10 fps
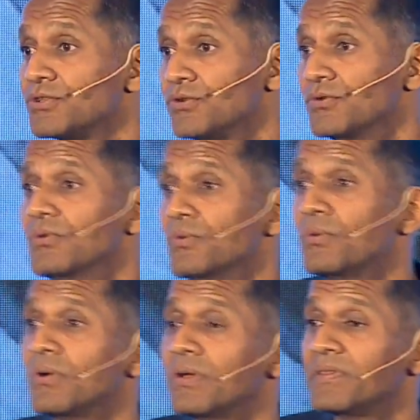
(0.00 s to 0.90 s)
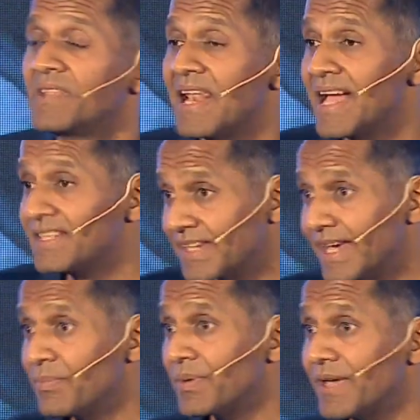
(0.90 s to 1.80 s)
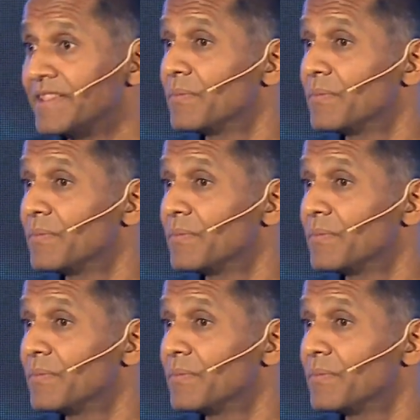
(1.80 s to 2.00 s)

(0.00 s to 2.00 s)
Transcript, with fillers: to the landscape